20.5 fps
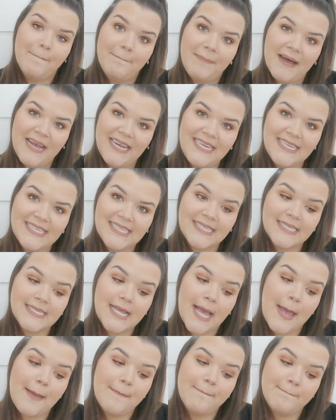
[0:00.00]
Base
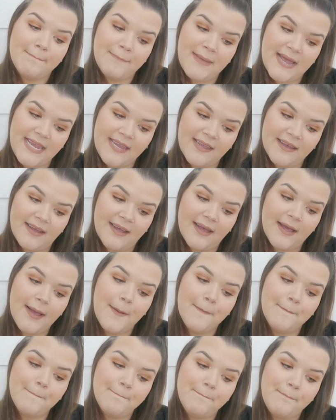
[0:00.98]
Maker
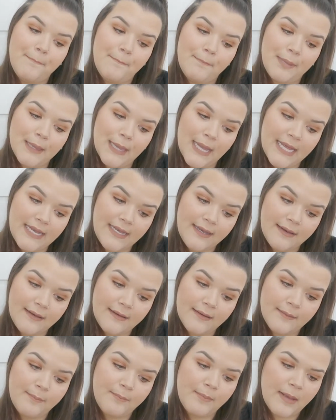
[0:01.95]
Blend
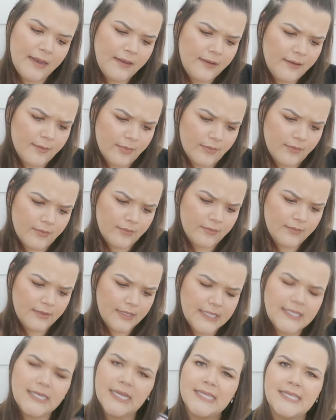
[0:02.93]
Bendable.
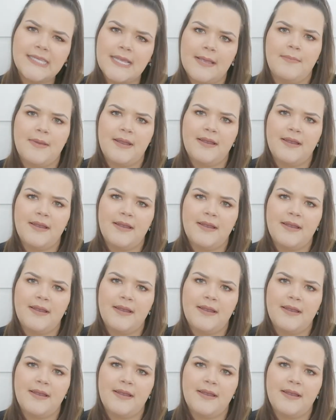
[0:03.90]
It does say